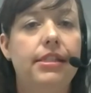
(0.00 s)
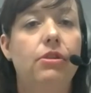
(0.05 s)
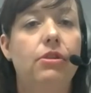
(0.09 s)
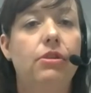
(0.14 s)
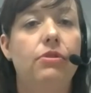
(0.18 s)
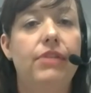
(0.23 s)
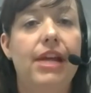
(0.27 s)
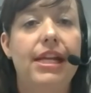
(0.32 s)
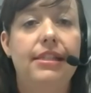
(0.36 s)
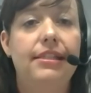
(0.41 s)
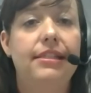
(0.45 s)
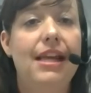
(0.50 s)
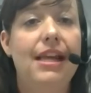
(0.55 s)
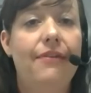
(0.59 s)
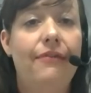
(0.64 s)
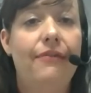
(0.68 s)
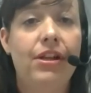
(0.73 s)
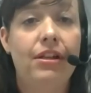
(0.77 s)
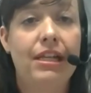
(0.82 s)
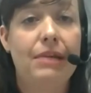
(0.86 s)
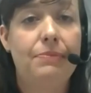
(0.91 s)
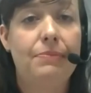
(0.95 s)
So that's
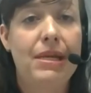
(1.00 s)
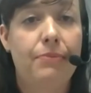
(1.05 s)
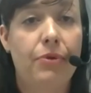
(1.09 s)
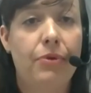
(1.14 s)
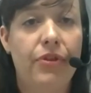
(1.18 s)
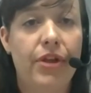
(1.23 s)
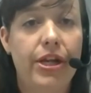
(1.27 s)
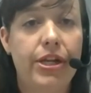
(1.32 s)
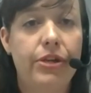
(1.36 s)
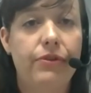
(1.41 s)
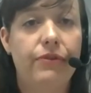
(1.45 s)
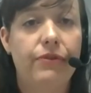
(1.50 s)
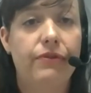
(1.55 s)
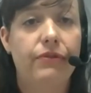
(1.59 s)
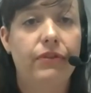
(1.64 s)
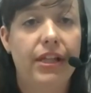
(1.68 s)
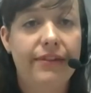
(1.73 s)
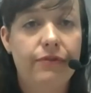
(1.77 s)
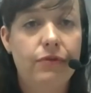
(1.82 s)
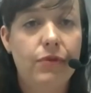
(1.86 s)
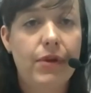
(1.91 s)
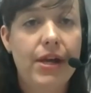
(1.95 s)
definitely people that you
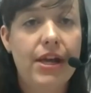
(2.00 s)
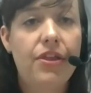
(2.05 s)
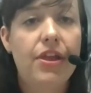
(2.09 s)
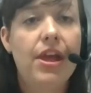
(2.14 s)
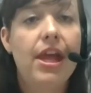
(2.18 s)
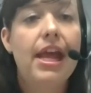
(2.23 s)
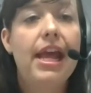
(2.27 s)
live with,